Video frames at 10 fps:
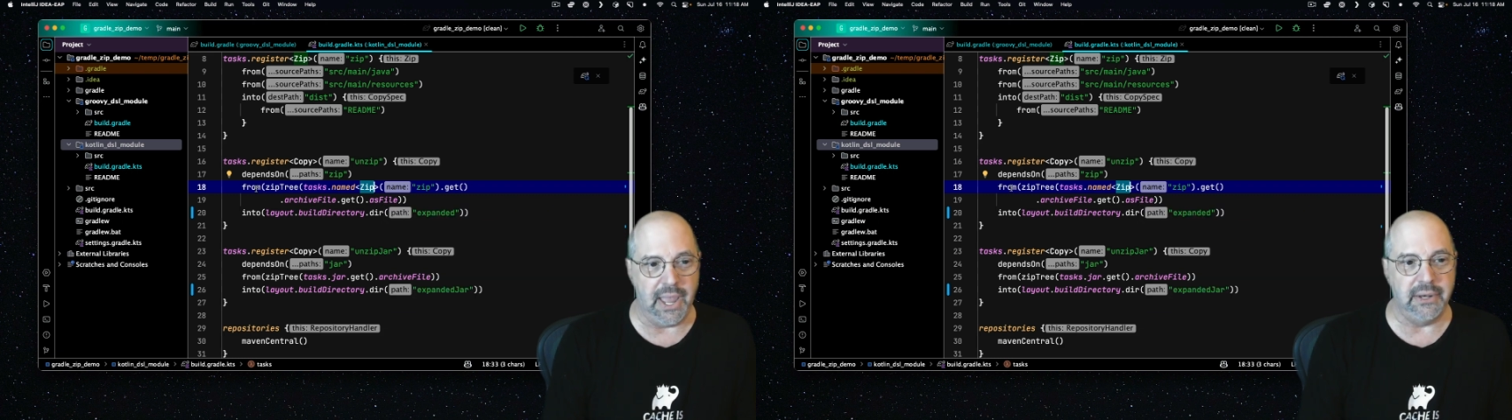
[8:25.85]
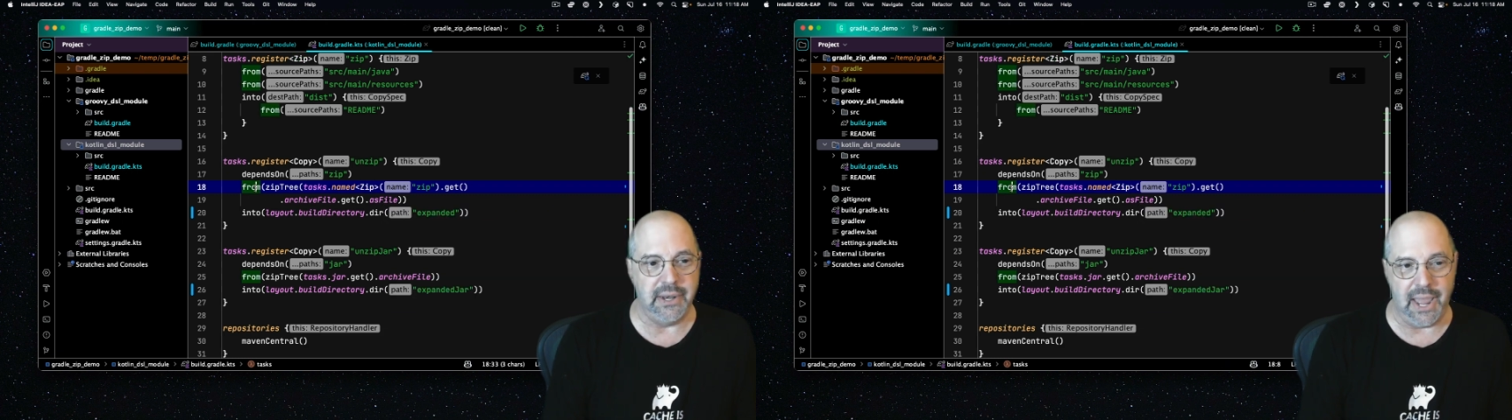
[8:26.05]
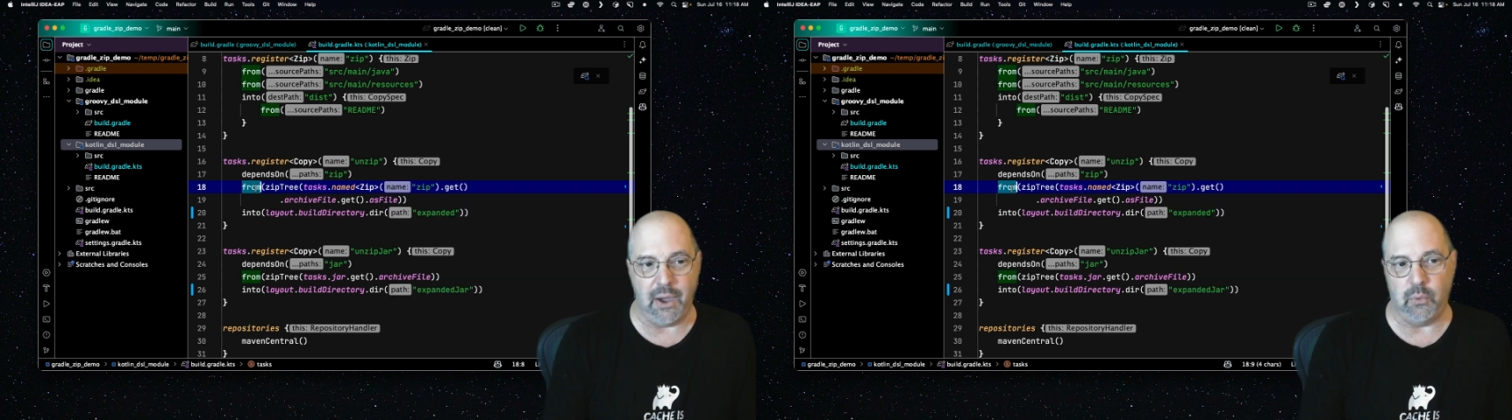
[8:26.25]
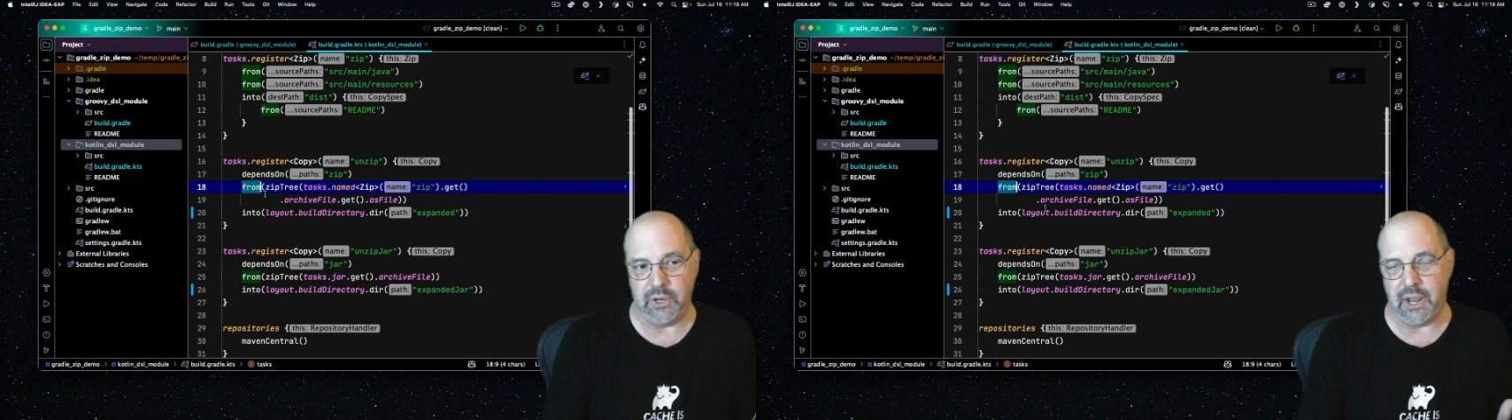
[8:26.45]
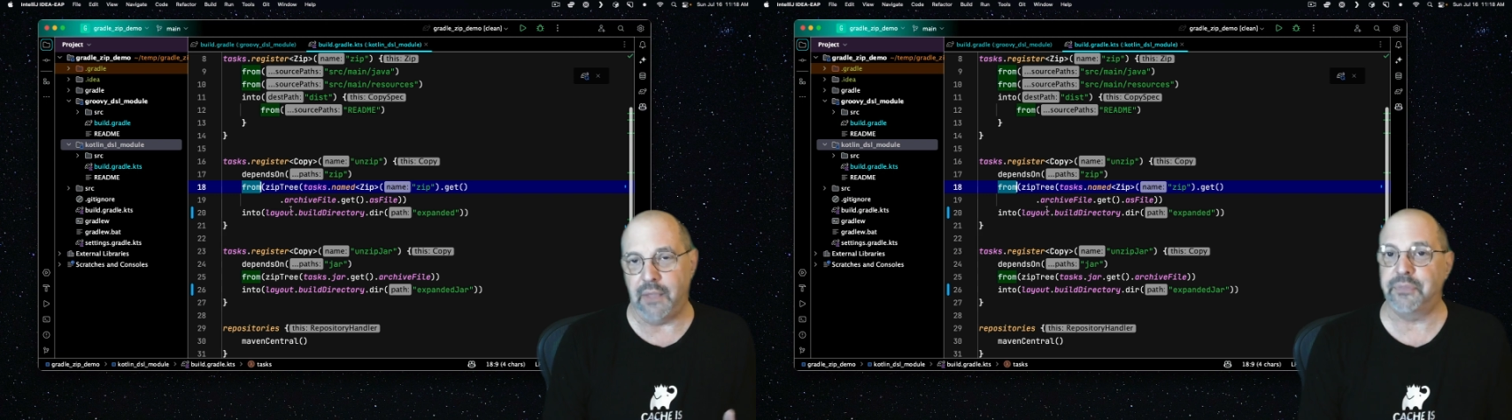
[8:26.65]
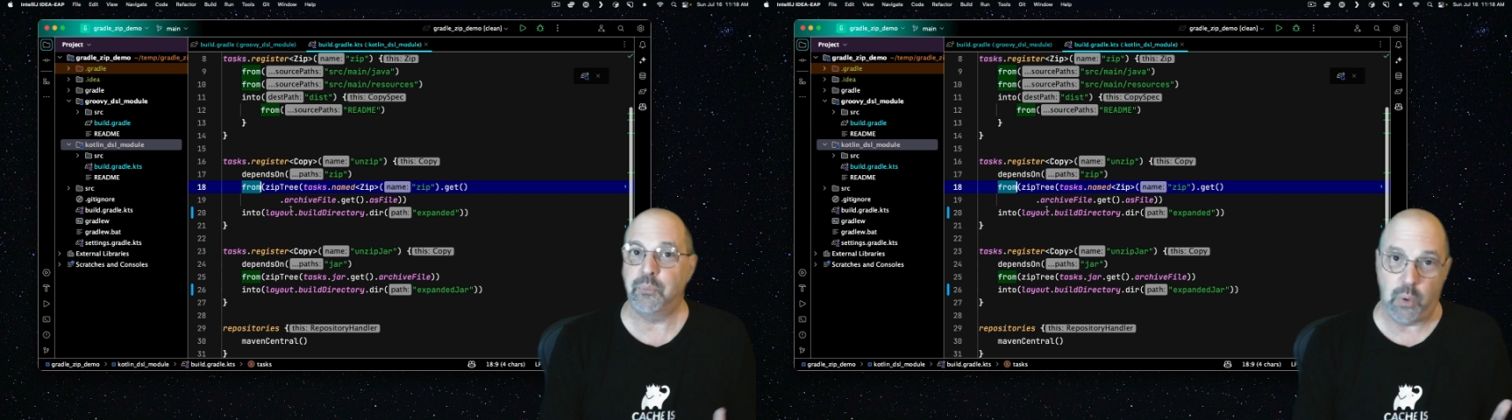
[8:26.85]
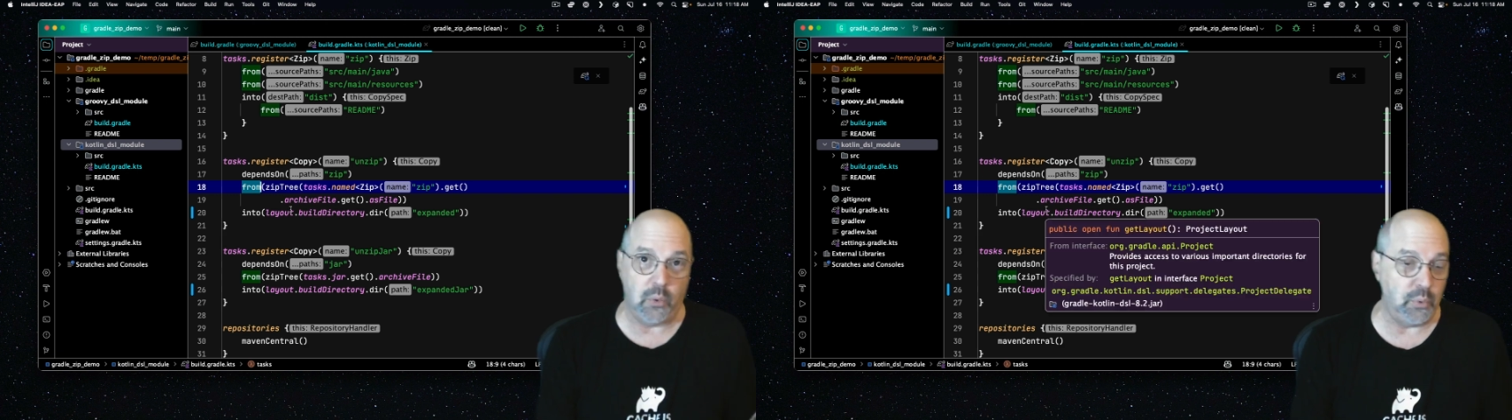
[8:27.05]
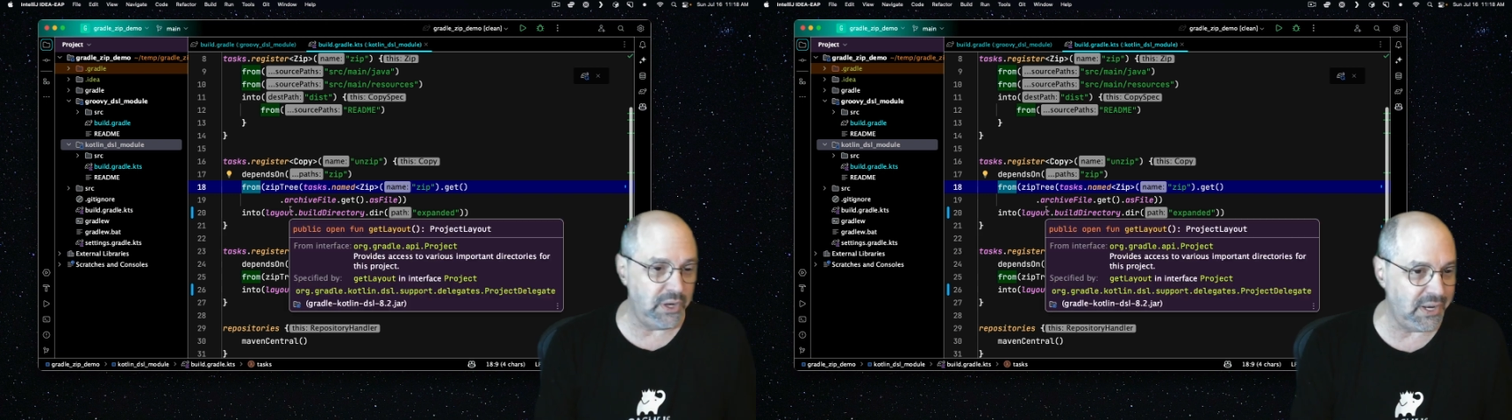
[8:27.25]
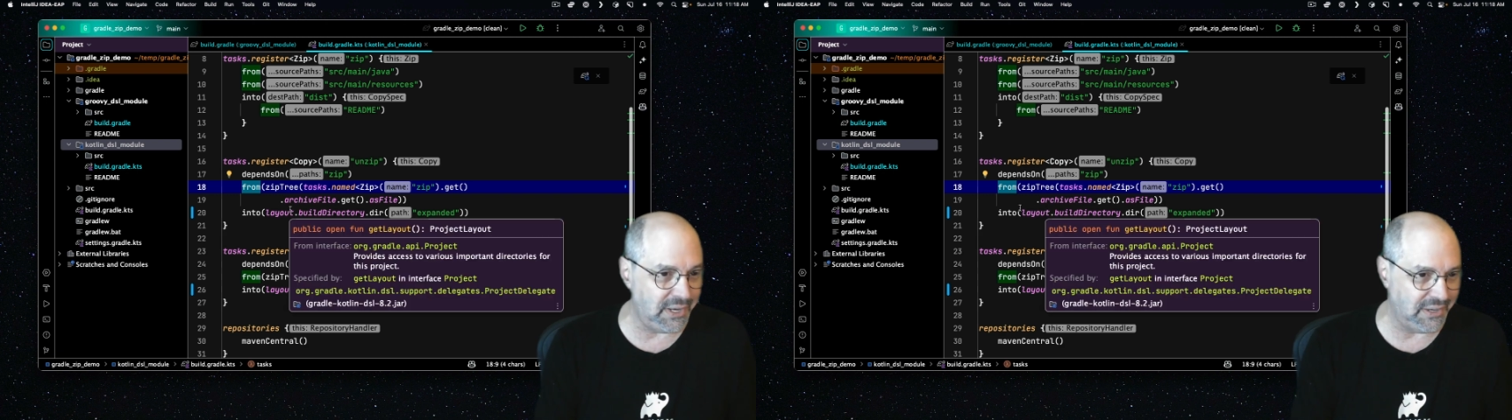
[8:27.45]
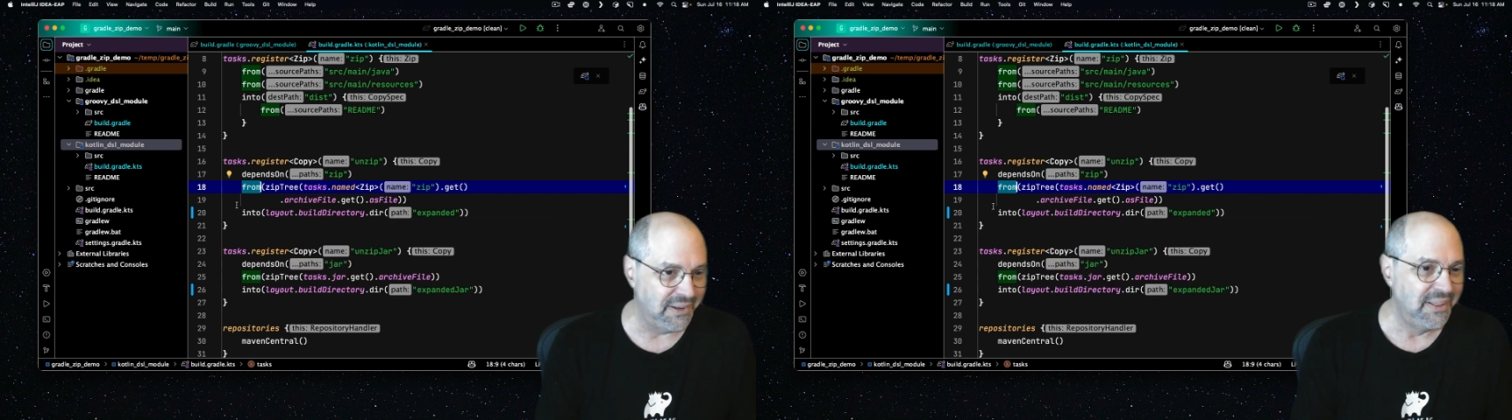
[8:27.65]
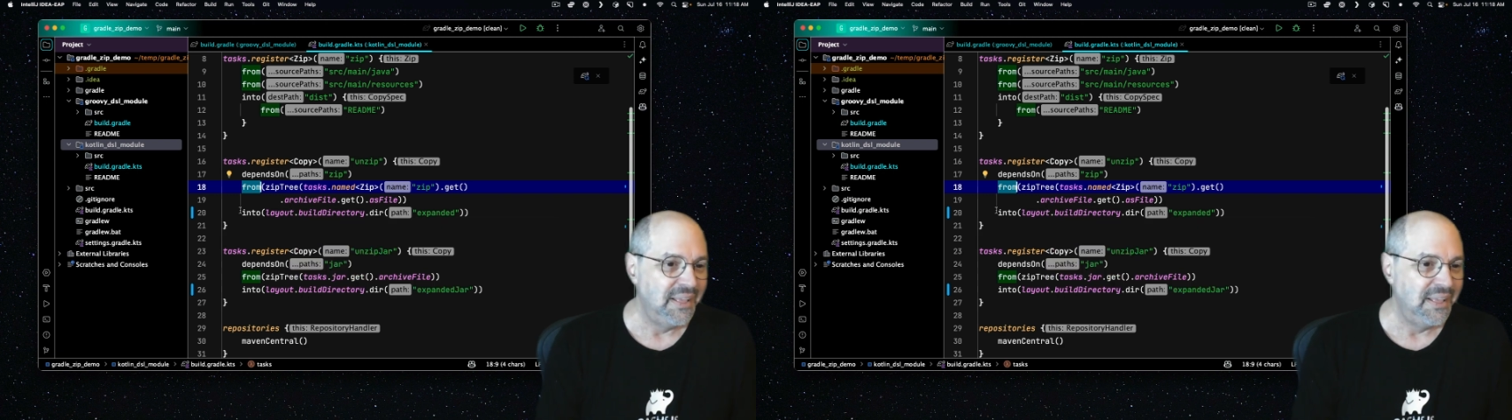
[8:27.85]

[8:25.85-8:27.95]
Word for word: and now we got what we need.